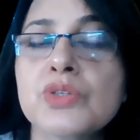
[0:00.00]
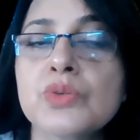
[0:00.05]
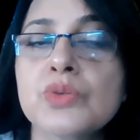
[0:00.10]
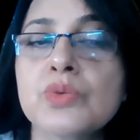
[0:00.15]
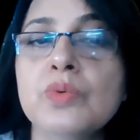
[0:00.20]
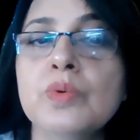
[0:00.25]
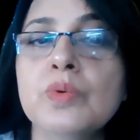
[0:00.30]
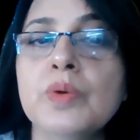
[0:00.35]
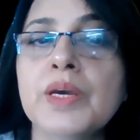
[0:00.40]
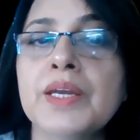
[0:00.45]

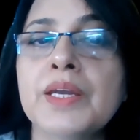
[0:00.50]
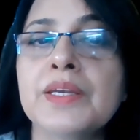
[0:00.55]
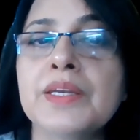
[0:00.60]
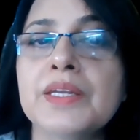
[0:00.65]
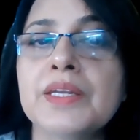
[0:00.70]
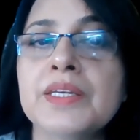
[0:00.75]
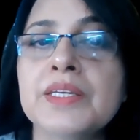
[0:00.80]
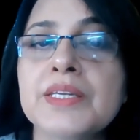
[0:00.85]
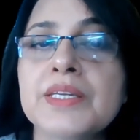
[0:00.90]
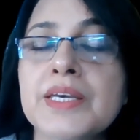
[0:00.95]
2 and
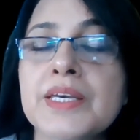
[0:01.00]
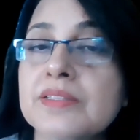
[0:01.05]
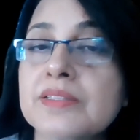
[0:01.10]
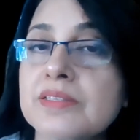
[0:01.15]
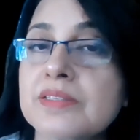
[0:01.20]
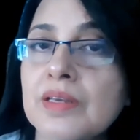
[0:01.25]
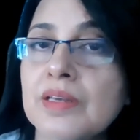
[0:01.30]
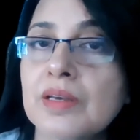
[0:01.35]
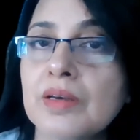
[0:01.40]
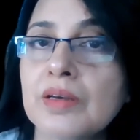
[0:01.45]

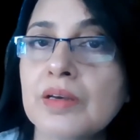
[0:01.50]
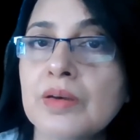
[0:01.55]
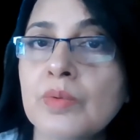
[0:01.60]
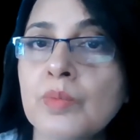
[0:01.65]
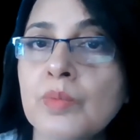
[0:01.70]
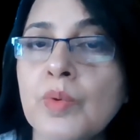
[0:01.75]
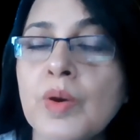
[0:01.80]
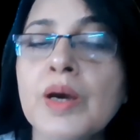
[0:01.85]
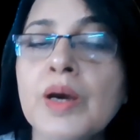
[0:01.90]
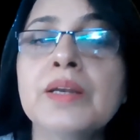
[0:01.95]
index
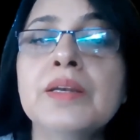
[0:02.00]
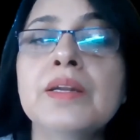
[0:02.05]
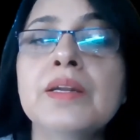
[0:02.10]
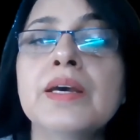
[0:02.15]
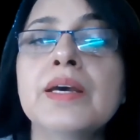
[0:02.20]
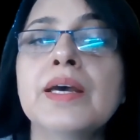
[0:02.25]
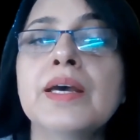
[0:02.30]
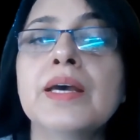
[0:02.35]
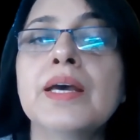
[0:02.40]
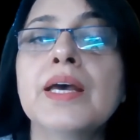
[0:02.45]
1
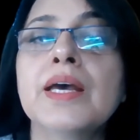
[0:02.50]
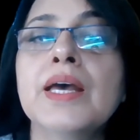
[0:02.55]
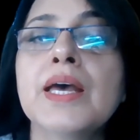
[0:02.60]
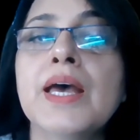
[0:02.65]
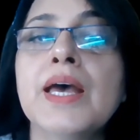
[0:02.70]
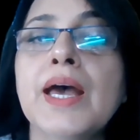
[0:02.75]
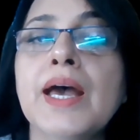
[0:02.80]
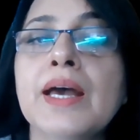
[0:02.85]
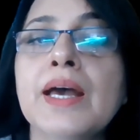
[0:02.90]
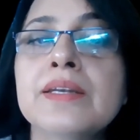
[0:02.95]

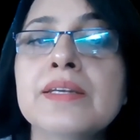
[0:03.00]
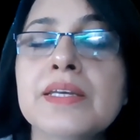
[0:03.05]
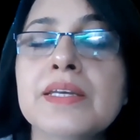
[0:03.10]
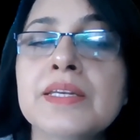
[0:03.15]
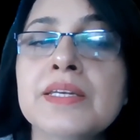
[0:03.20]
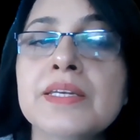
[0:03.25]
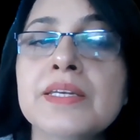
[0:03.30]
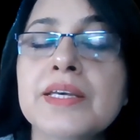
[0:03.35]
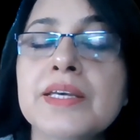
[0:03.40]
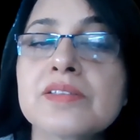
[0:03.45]
and
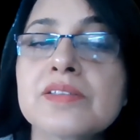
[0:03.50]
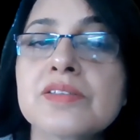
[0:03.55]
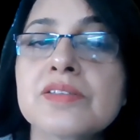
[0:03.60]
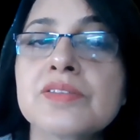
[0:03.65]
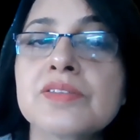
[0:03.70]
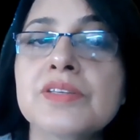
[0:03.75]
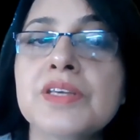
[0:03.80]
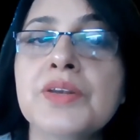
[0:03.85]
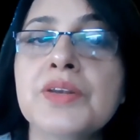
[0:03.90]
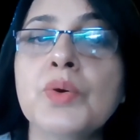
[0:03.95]
index
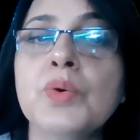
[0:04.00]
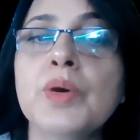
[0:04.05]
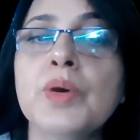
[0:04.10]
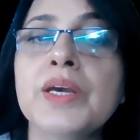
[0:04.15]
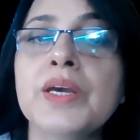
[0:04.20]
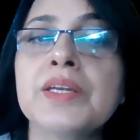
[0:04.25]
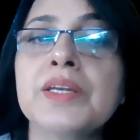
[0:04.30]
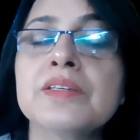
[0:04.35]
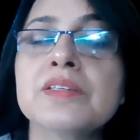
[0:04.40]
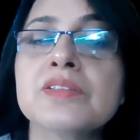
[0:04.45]
0,
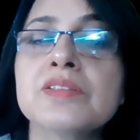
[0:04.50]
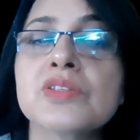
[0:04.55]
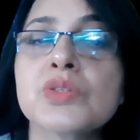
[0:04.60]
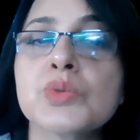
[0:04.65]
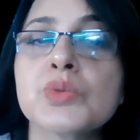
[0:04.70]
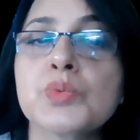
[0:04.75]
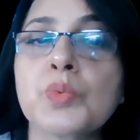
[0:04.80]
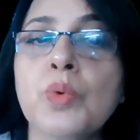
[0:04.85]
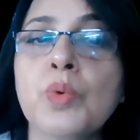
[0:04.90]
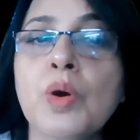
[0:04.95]
and it
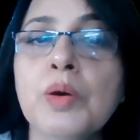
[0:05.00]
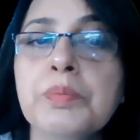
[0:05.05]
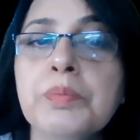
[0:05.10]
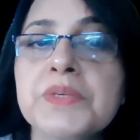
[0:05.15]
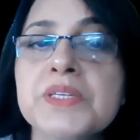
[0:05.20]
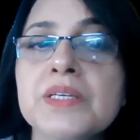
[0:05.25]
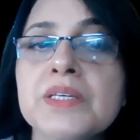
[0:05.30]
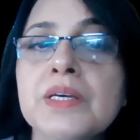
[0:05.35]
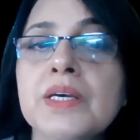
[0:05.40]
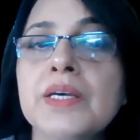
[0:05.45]
is
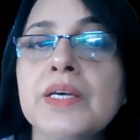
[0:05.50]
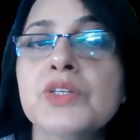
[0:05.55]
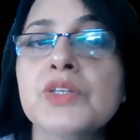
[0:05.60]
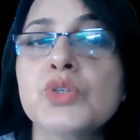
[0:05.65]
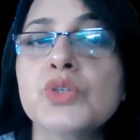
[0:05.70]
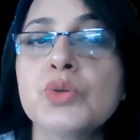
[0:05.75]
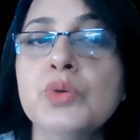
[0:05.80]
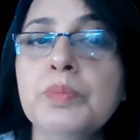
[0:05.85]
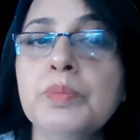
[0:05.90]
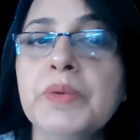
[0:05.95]
swapped
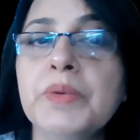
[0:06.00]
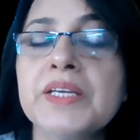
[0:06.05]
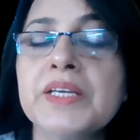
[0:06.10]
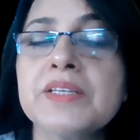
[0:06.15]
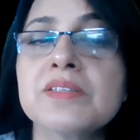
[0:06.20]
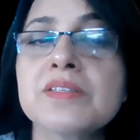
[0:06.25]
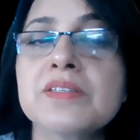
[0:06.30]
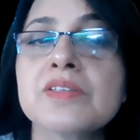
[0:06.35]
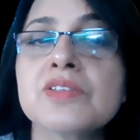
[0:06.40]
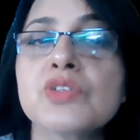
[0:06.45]
two
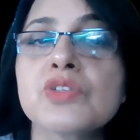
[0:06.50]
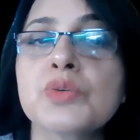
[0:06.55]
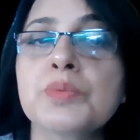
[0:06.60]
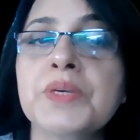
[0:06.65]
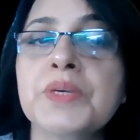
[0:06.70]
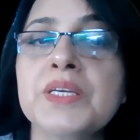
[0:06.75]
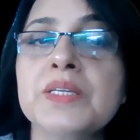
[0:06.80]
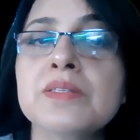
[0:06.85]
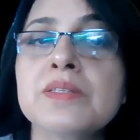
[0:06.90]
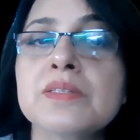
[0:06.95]
places to
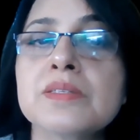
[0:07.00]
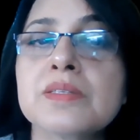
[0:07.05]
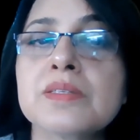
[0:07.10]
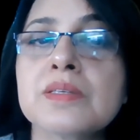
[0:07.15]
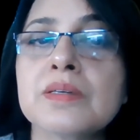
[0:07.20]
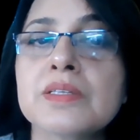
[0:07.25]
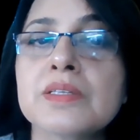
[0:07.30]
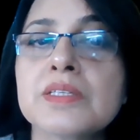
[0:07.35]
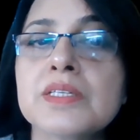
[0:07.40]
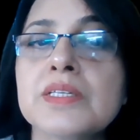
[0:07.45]
be
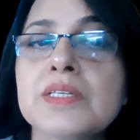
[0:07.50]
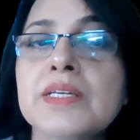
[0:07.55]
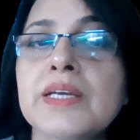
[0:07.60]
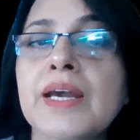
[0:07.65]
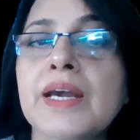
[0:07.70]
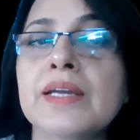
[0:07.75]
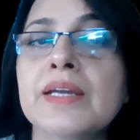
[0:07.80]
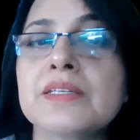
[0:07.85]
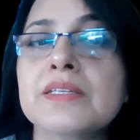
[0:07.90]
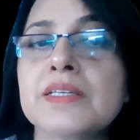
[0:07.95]
inserted
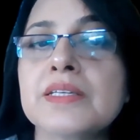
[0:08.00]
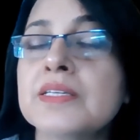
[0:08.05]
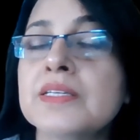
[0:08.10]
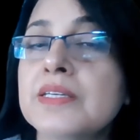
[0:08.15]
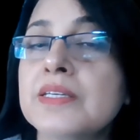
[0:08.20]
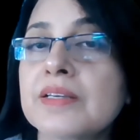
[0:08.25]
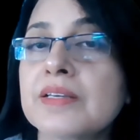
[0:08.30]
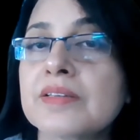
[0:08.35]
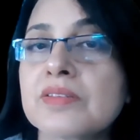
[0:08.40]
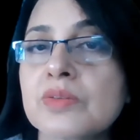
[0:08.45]
at
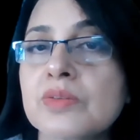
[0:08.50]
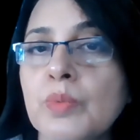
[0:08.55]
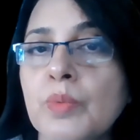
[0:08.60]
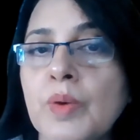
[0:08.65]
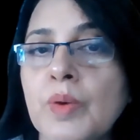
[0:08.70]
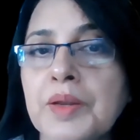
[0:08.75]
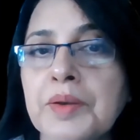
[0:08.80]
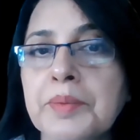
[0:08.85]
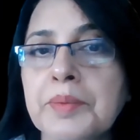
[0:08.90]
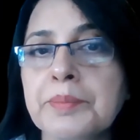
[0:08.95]
index
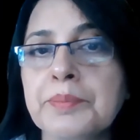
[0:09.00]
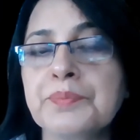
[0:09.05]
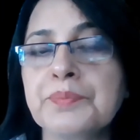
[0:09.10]
1.